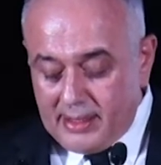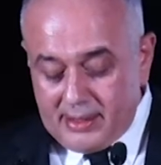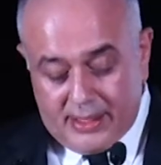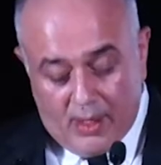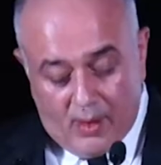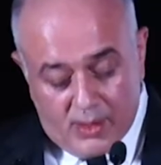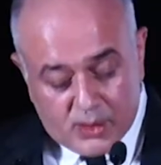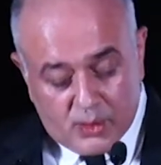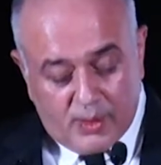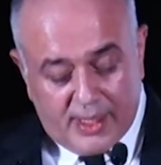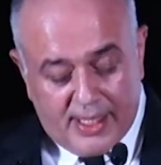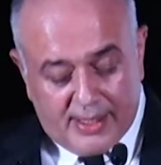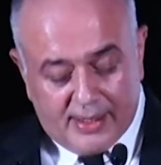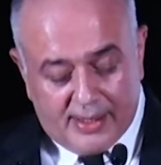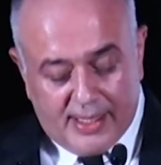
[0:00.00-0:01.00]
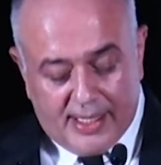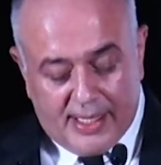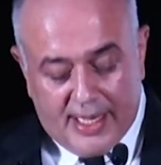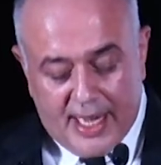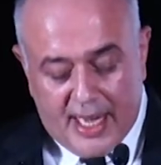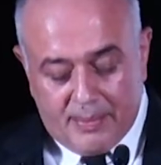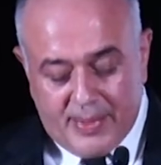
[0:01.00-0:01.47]
They also created an
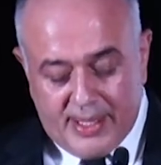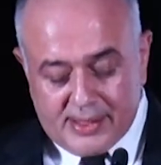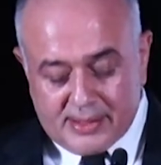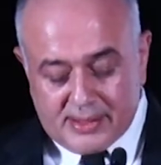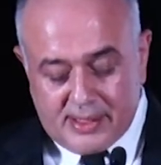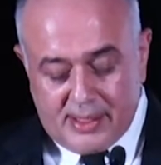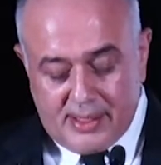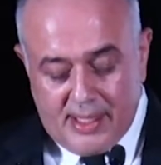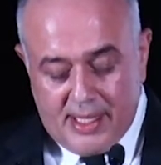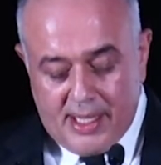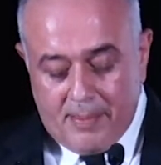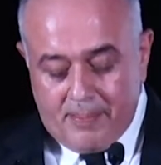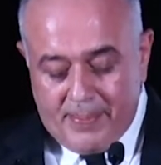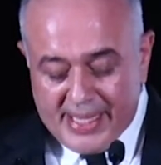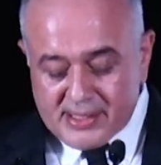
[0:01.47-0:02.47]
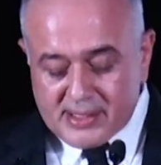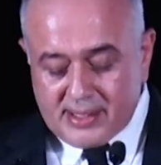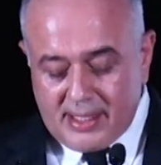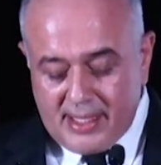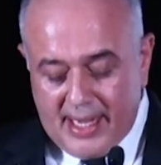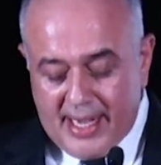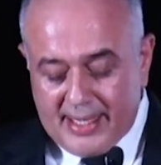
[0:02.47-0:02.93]
AI-based
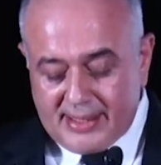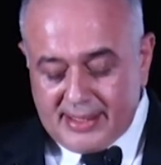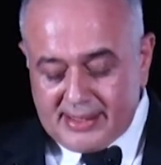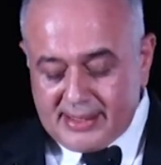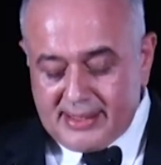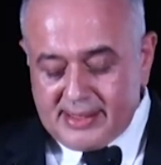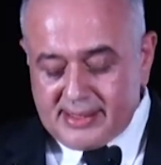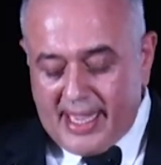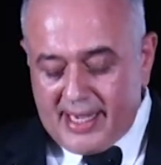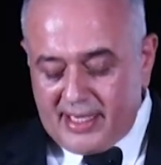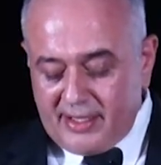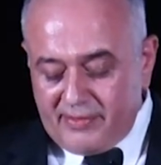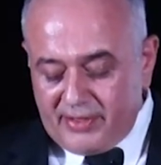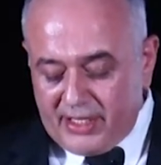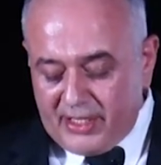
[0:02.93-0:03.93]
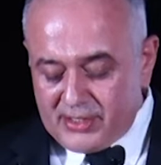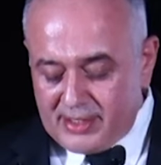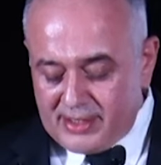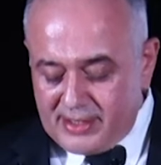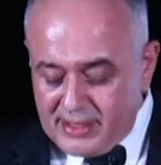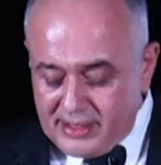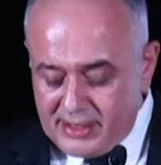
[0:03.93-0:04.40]
pest and disease
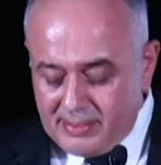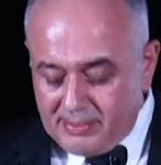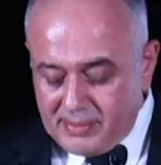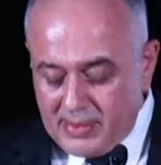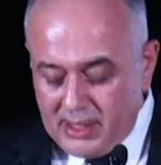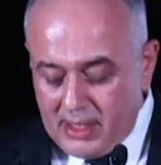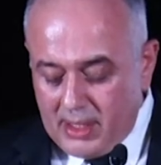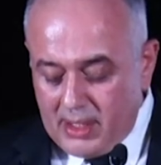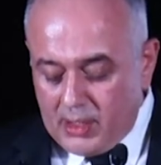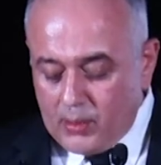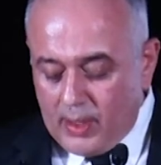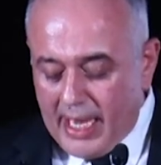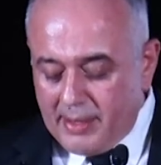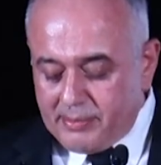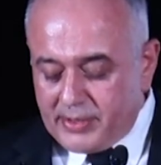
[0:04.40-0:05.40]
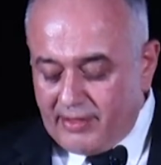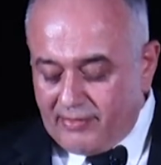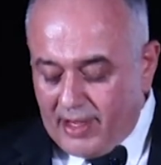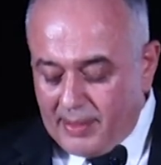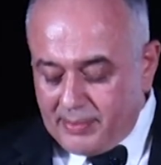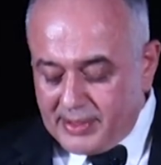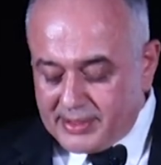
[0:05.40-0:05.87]
identification system to help the
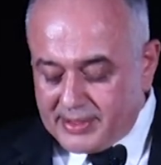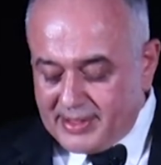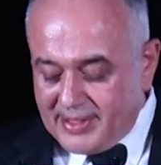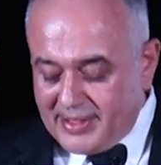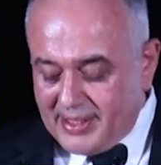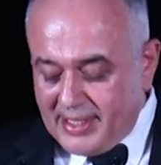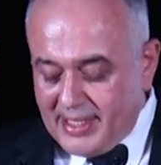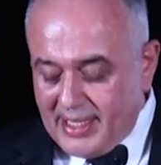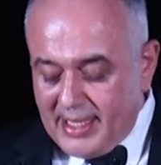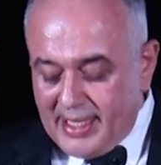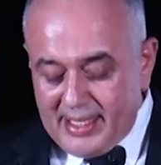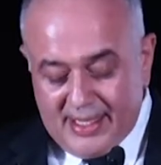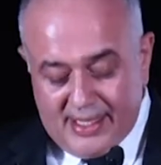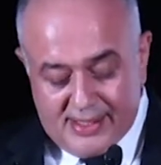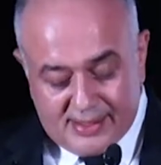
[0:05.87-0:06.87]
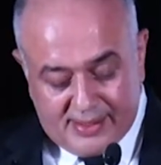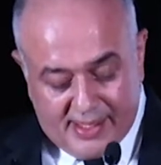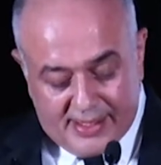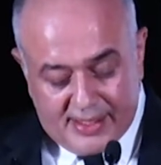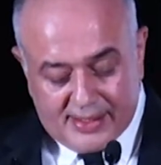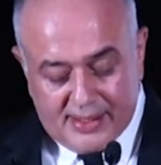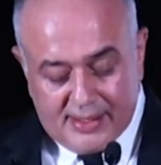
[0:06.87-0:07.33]
farmers. He is
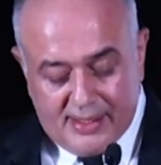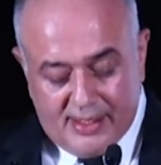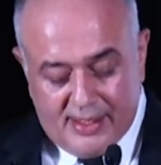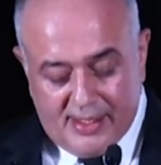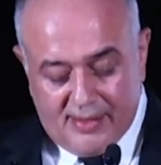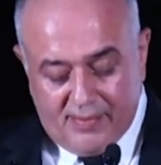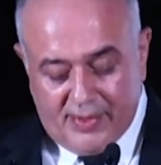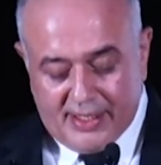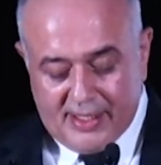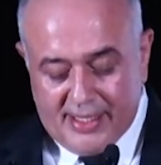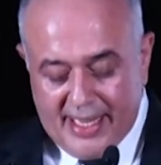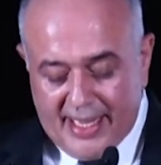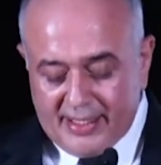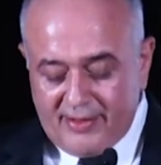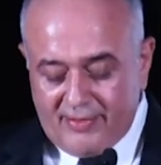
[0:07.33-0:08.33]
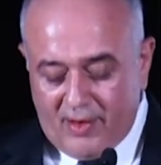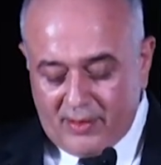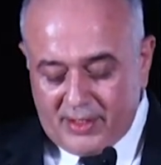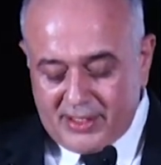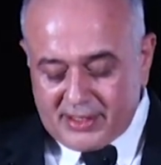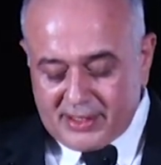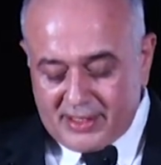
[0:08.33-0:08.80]
credited with laying the
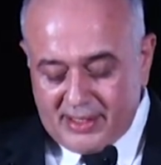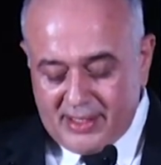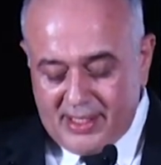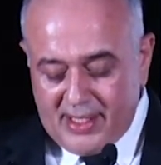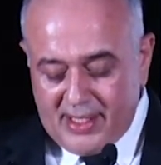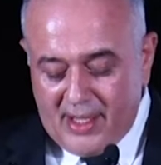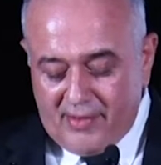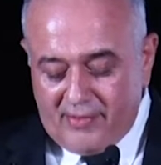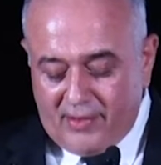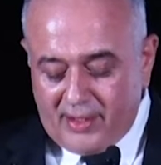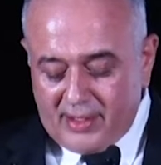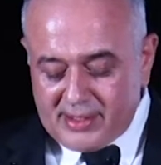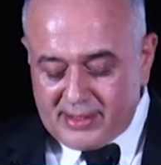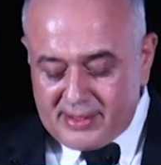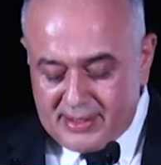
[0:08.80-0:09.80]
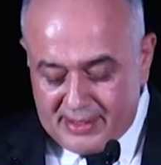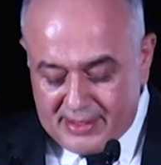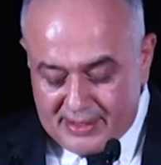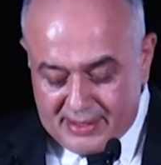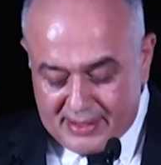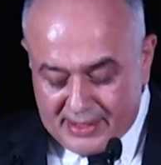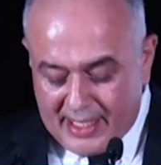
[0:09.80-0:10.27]
foundation for a
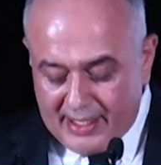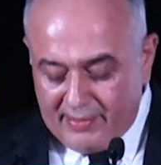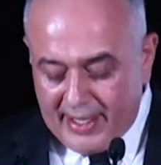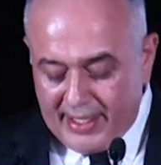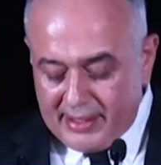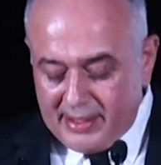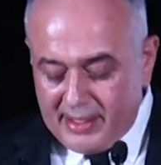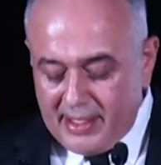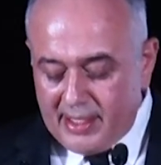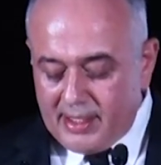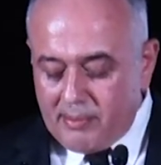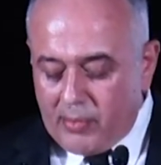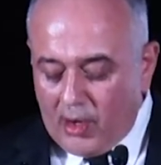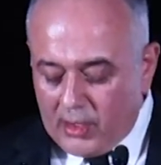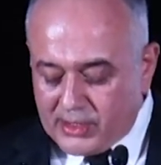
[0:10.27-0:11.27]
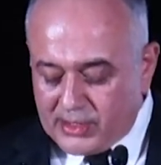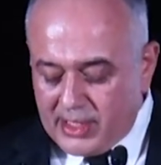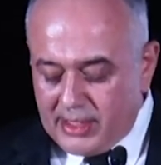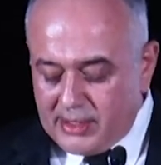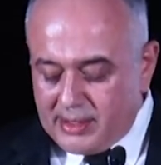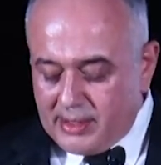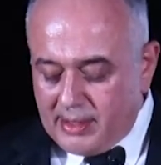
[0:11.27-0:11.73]
star-wide
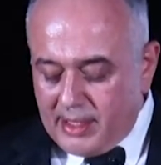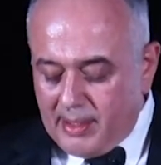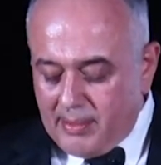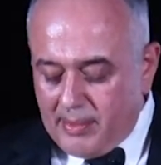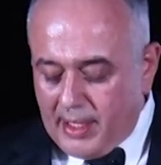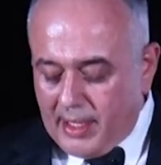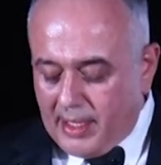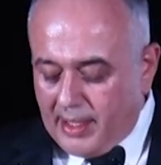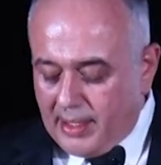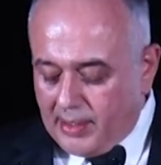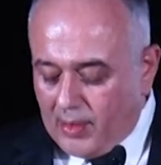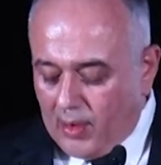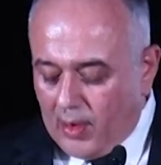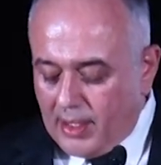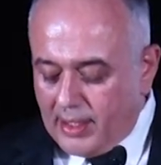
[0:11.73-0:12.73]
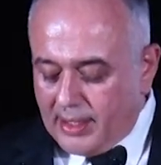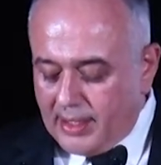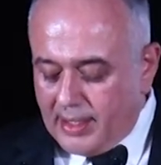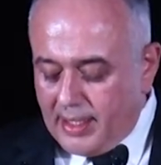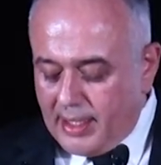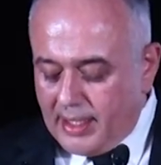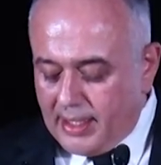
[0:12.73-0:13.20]
blockchain called
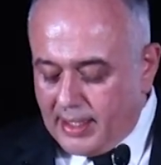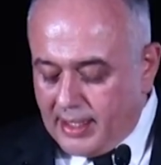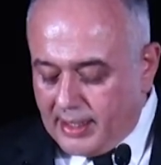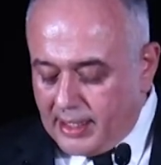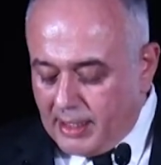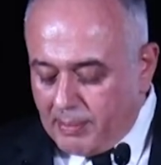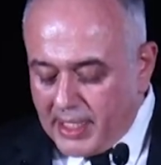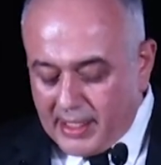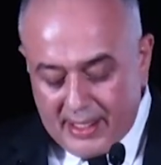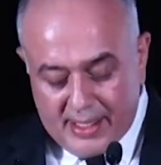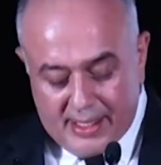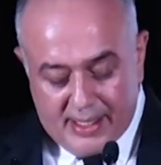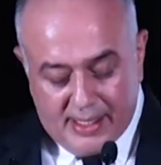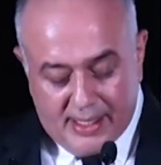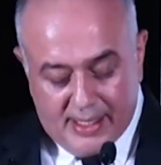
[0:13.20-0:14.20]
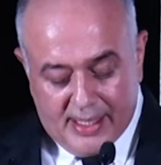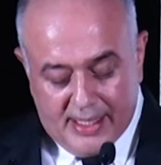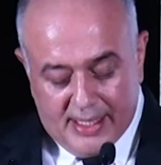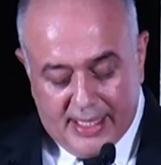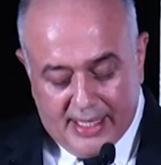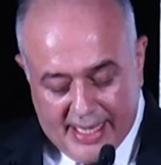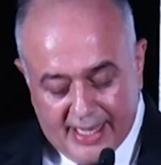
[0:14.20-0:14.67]
Namakai
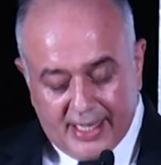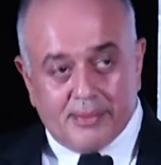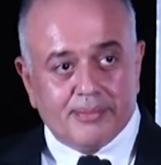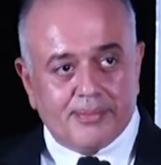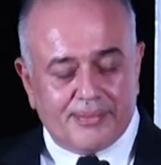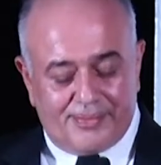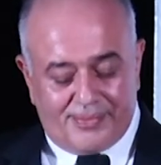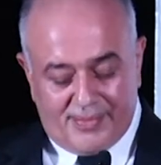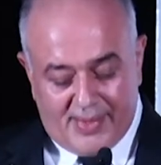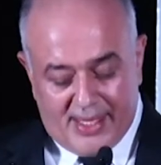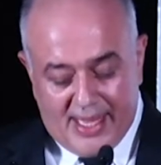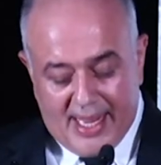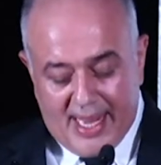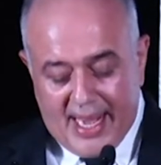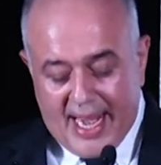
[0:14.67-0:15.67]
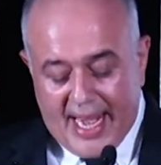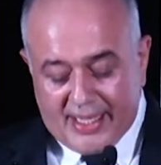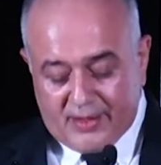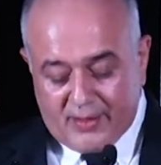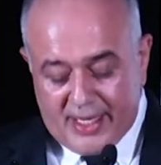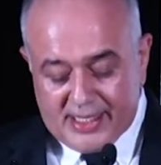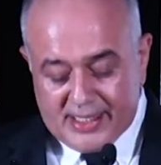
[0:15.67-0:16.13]
in IAM and
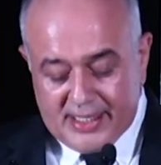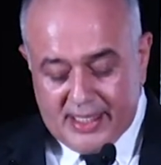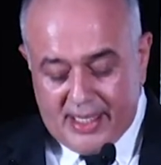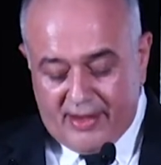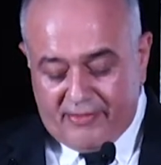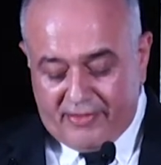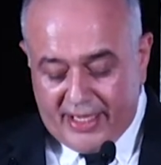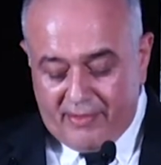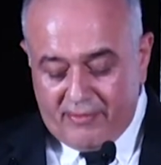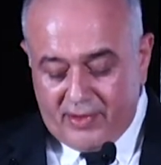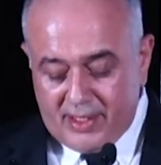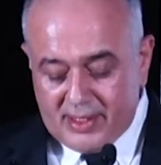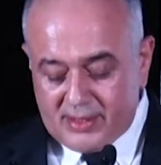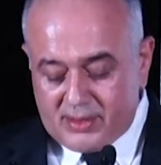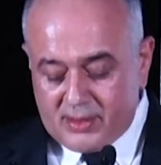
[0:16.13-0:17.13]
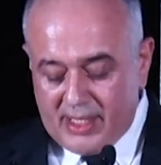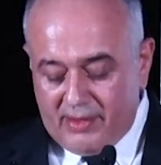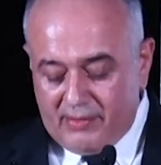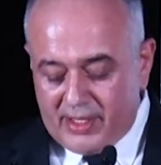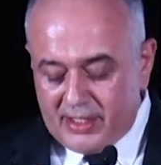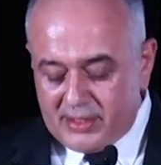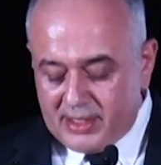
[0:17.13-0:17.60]
creating a framework to
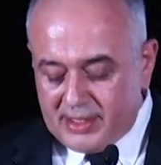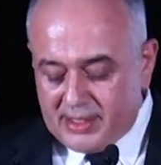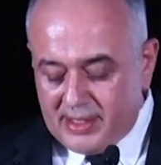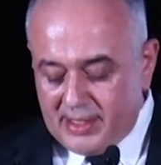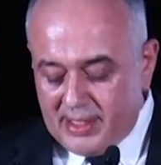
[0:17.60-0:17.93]
leverage it